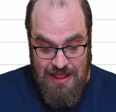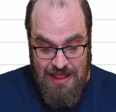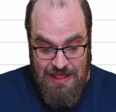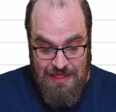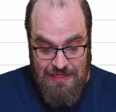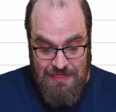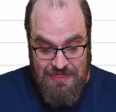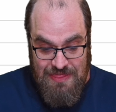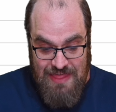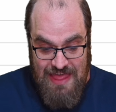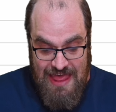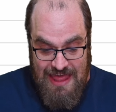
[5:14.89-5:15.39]

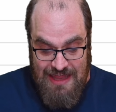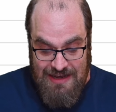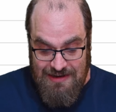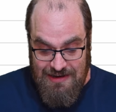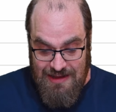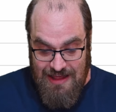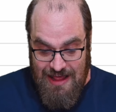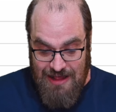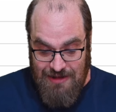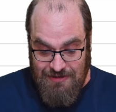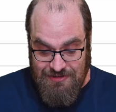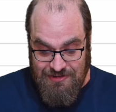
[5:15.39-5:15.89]
Then
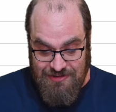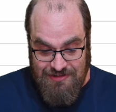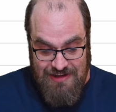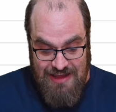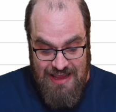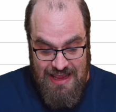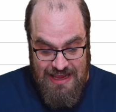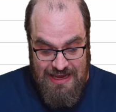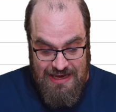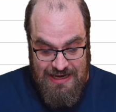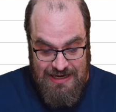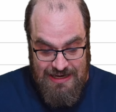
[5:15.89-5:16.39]
I'll
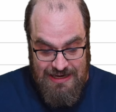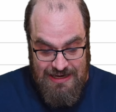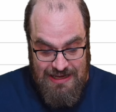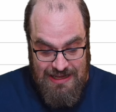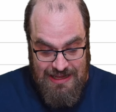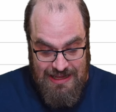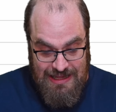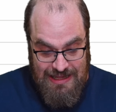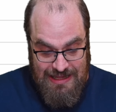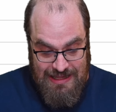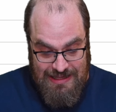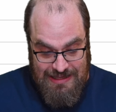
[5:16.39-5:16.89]
say
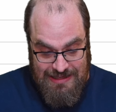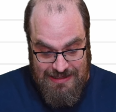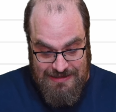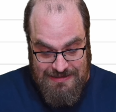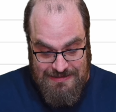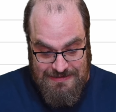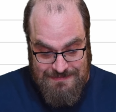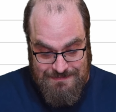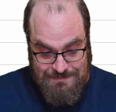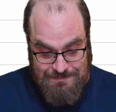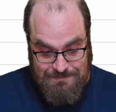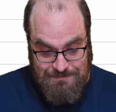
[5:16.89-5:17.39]

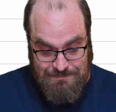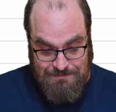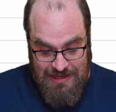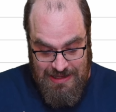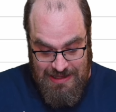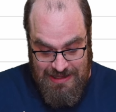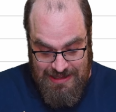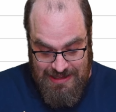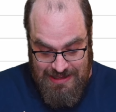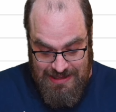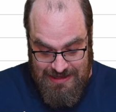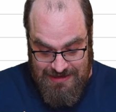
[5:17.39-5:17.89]

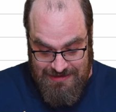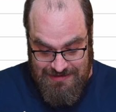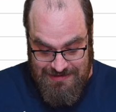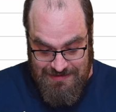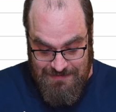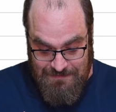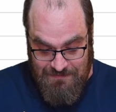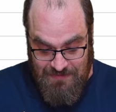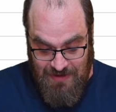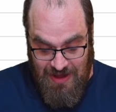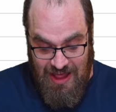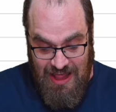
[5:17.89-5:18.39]

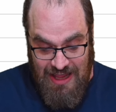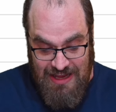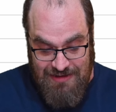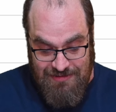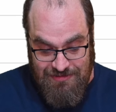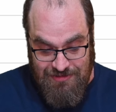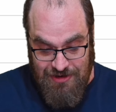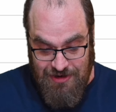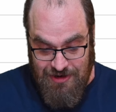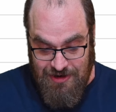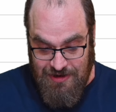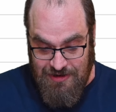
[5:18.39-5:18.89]

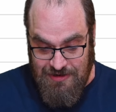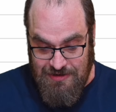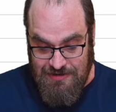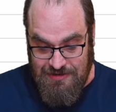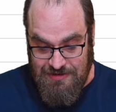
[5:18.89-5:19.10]
divisor